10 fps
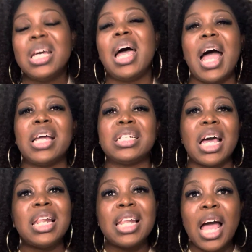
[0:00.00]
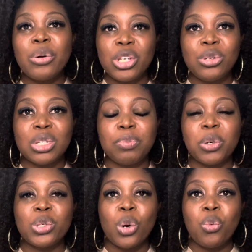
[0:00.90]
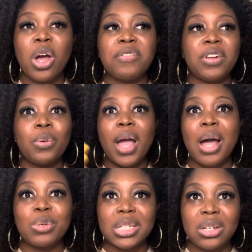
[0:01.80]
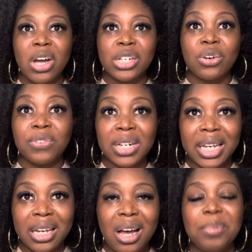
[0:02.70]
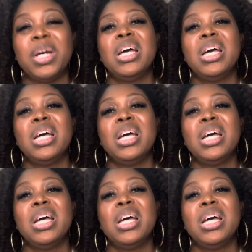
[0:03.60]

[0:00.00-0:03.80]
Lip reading: and allow you to build a workflow outside of ClickUp.